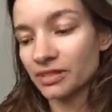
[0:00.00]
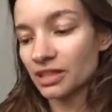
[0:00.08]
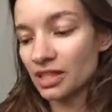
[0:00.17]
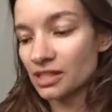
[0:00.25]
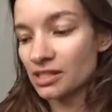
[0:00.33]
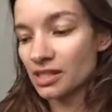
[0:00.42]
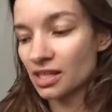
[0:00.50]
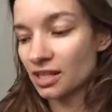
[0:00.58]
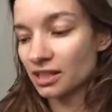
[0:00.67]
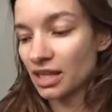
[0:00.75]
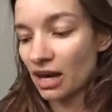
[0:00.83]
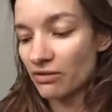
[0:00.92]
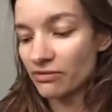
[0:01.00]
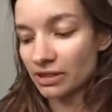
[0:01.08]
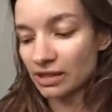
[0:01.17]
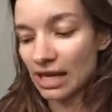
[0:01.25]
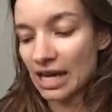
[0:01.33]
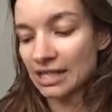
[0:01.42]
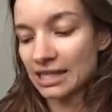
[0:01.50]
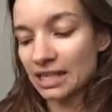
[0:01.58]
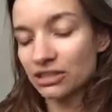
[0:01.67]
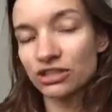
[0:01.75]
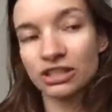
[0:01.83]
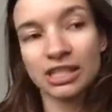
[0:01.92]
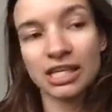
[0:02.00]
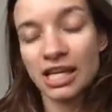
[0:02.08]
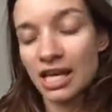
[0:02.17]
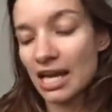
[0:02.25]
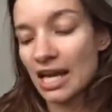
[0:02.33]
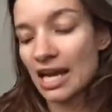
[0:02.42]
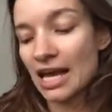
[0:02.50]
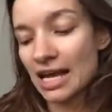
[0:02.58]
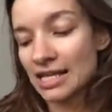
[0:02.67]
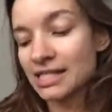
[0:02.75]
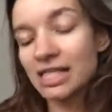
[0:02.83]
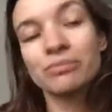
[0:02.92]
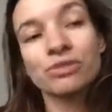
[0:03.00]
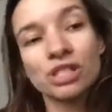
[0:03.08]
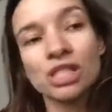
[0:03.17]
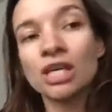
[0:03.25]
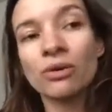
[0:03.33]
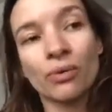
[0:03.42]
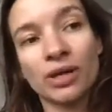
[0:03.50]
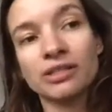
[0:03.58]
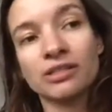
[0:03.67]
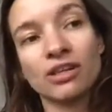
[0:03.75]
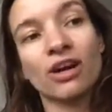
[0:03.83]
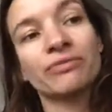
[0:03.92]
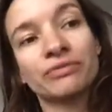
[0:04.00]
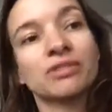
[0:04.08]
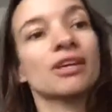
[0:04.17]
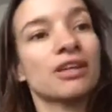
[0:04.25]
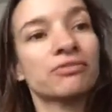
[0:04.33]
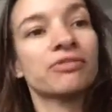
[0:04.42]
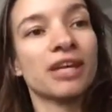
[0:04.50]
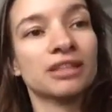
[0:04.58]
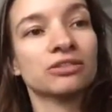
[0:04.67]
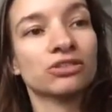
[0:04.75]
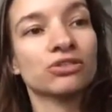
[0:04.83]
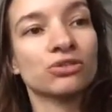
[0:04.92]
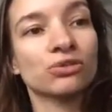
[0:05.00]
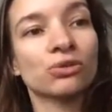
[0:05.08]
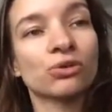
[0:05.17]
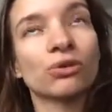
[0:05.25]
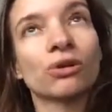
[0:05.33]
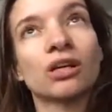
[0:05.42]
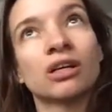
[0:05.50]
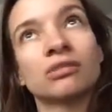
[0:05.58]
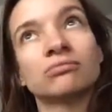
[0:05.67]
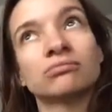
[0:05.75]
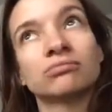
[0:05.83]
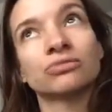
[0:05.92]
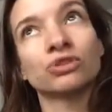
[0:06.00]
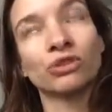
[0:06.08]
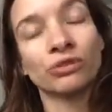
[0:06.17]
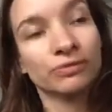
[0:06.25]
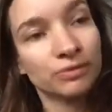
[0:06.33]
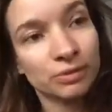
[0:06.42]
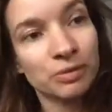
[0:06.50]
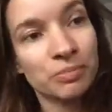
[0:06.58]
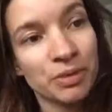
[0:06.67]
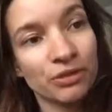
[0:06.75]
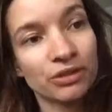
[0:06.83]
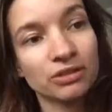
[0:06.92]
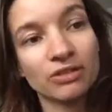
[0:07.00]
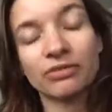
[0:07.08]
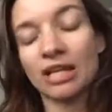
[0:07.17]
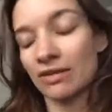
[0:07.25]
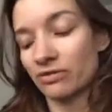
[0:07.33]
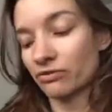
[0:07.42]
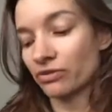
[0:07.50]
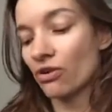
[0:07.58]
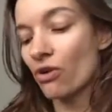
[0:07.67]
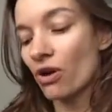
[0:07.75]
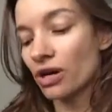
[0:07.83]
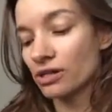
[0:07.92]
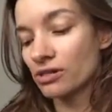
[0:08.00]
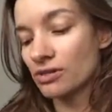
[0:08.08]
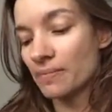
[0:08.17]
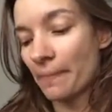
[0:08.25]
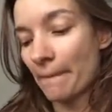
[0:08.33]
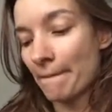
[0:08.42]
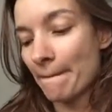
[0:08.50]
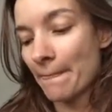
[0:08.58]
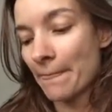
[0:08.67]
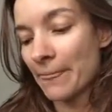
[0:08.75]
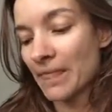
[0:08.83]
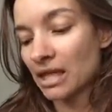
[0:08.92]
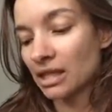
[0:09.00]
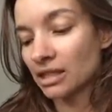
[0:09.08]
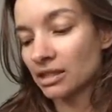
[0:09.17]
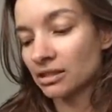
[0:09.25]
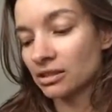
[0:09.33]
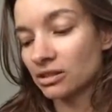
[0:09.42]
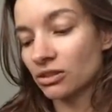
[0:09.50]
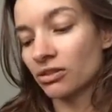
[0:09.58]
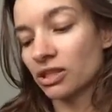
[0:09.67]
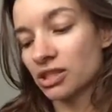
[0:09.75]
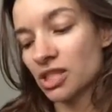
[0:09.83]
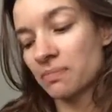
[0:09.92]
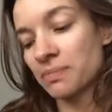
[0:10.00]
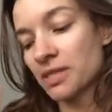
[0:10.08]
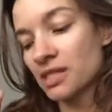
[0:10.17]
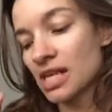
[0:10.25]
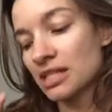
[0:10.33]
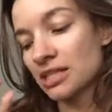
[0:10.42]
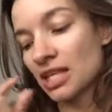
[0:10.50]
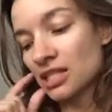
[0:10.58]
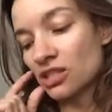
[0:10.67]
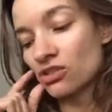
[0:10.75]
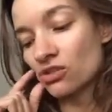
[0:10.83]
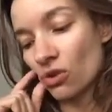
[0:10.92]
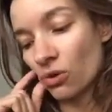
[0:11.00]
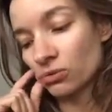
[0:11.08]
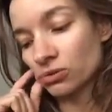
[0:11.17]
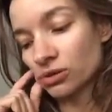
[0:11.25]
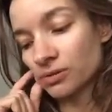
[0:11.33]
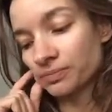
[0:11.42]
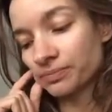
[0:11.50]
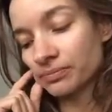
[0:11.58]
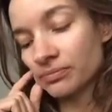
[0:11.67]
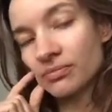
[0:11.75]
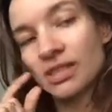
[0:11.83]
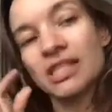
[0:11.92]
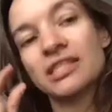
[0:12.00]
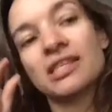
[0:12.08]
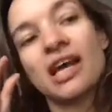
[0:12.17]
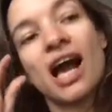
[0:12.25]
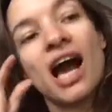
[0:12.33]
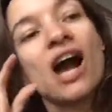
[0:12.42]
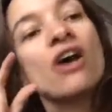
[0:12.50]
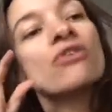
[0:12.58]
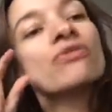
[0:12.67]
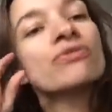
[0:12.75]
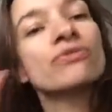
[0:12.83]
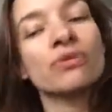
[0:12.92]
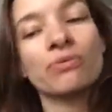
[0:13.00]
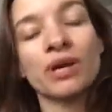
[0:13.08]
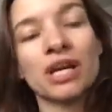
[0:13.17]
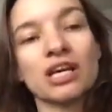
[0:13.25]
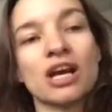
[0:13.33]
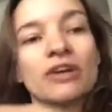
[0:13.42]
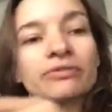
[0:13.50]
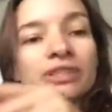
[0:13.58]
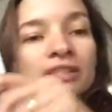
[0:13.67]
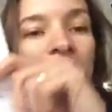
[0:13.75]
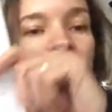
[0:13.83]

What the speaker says: This galvan line actually has some sequence of events to the period of life of the horse. So it appears at 10 years old, is halfway of the